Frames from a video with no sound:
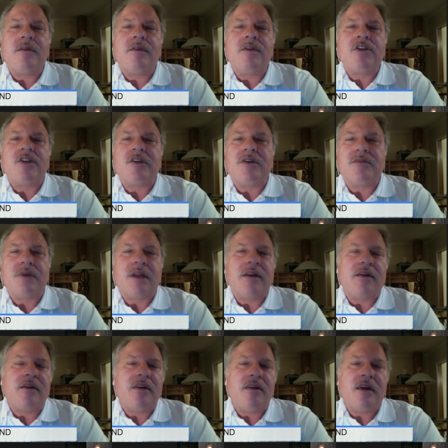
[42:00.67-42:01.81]

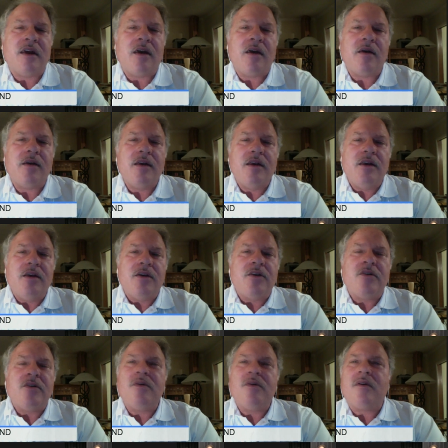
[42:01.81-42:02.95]
children uh,
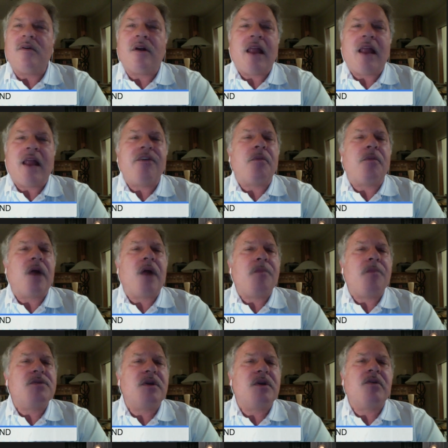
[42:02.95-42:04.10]
who are having
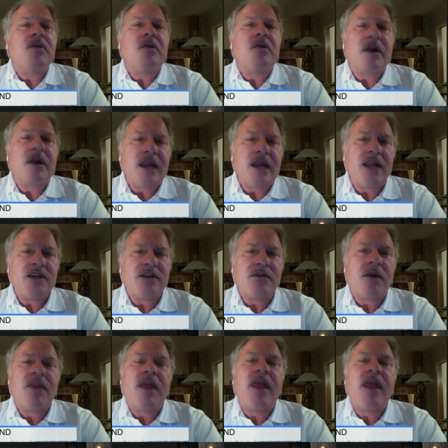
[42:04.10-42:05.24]
problems with
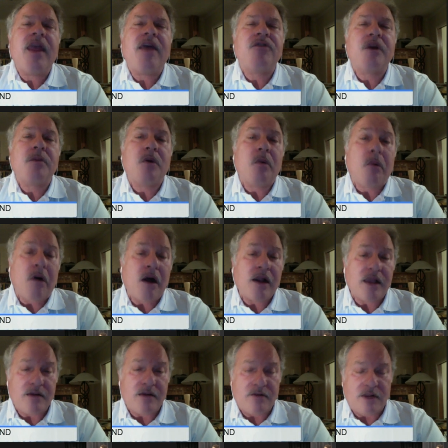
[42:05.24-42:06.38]
coordination, where they have trouble
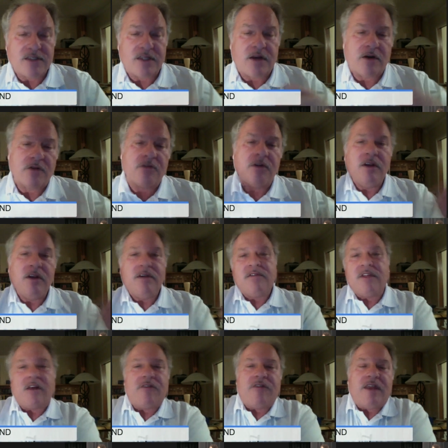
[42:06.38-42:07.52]
walking because their
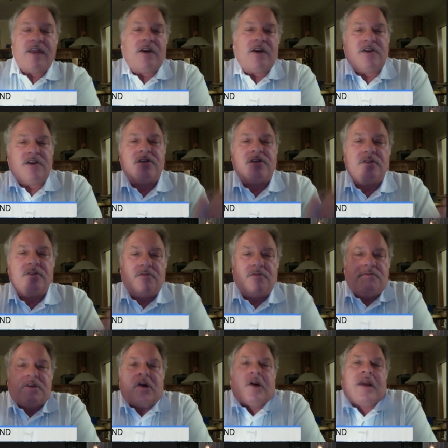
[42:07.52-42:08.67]
their feet are too
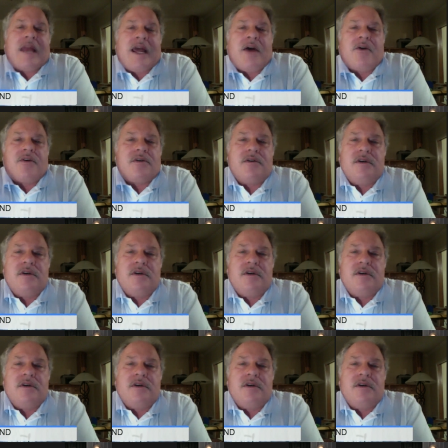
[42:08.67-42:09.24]
turned out,